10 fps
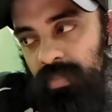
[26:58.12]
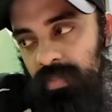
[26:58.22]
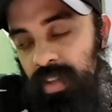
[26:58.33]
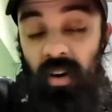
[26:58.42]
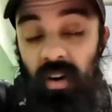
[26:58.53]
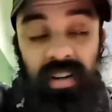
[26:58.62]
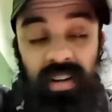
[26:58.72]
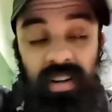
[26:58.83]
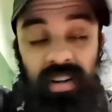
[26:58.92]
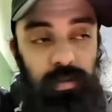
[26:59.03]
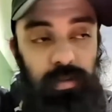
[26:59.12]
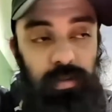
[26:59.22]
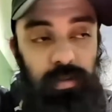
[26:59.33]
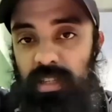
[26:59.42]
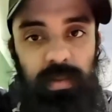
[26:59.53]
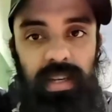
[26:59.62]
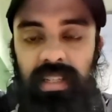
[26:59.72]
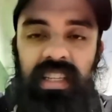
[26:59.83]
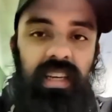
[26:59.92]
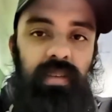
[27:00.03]
honestly, thanks so much for letting me speak
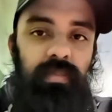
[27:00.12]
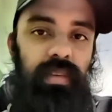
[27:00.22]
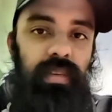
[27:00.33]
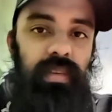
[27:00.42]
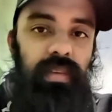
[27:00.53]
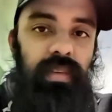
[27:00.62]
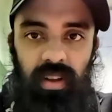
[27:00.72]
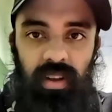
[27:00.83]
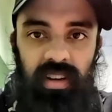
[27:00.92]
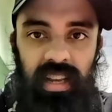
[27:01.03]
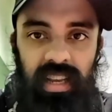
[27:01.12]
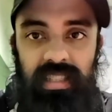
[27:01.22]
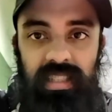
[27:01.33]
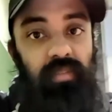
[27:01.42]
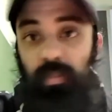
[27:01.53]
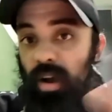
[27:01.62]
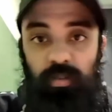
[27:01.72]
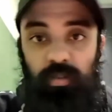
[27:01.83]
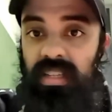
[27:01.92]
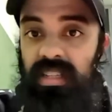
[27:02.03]
today. It means a whole lot. Like, to have a
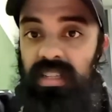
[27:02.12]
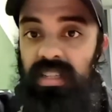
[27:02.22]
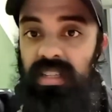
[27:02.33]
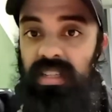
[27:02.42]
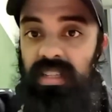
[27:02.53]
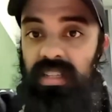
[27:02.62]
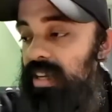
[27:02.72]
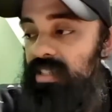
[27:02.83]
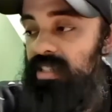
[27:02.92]
mouthpiece in any ways,